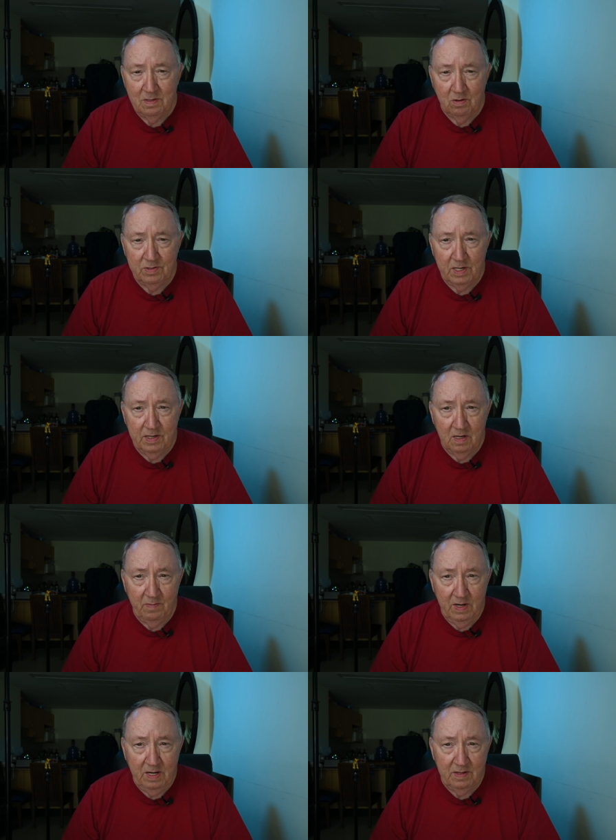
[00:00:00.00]
Those that tell
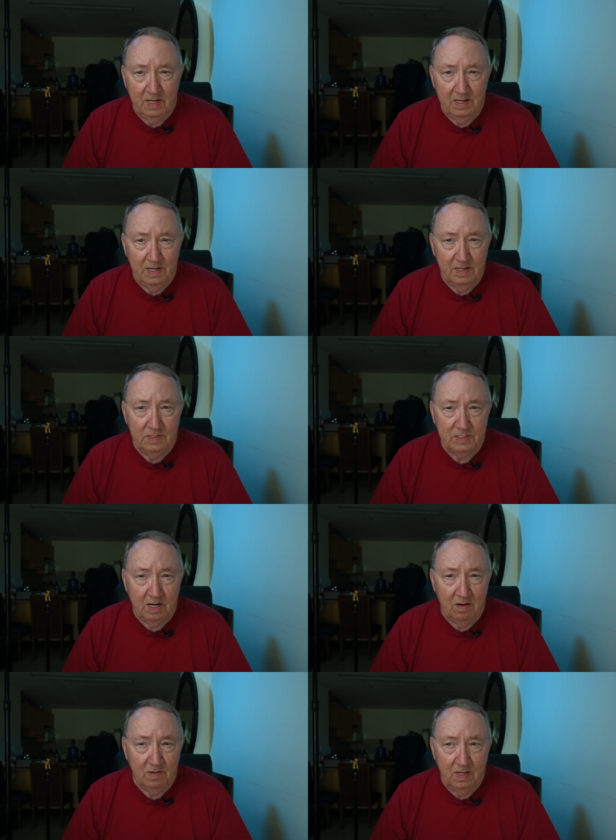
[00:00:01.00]
me that it doesn't
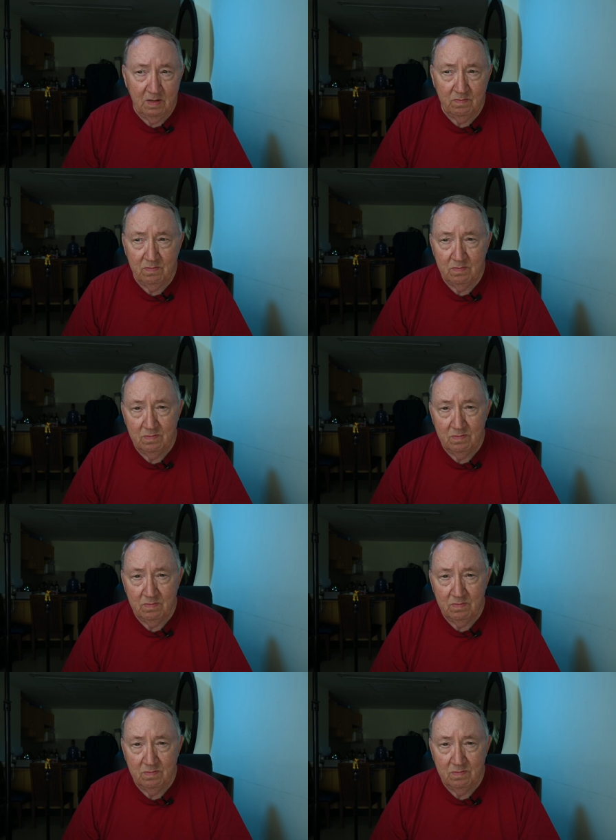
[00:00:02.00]
scare them,